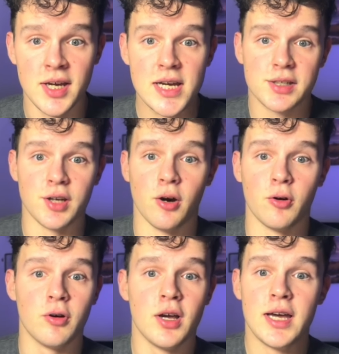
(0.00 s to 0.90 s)

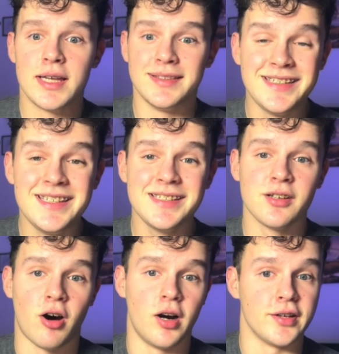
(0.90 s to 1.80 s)
So these
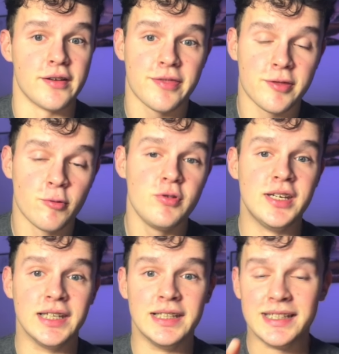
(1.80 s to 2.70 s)
are the
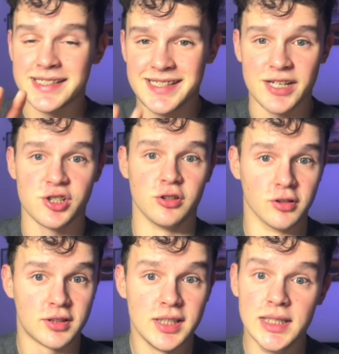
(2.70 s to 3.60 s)
three
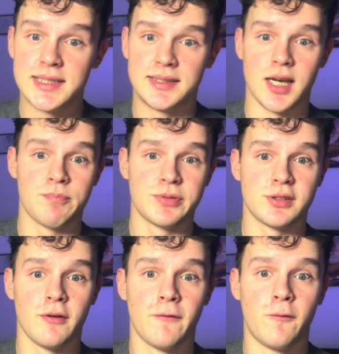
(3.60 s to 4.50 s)
essential key
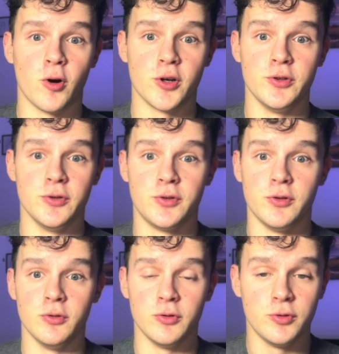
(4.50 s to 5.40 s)
steps for you
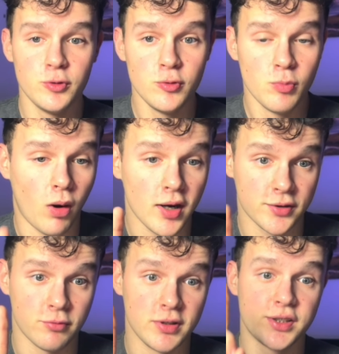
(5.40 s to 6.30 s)
to do
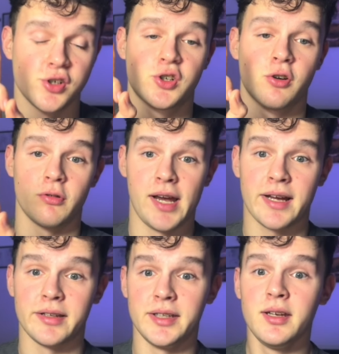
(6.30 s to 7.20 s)
market research
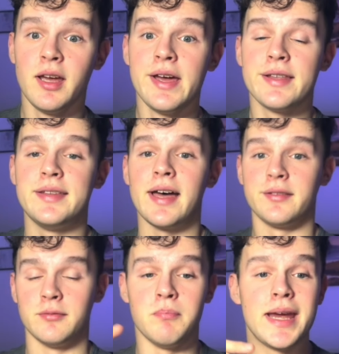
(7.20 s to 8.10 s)
correctly,
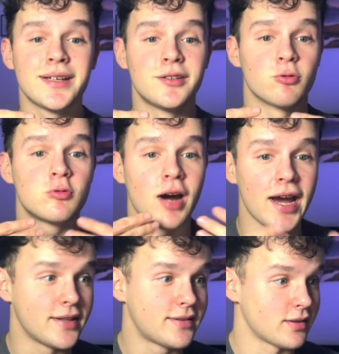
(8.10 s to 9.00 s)
then make the right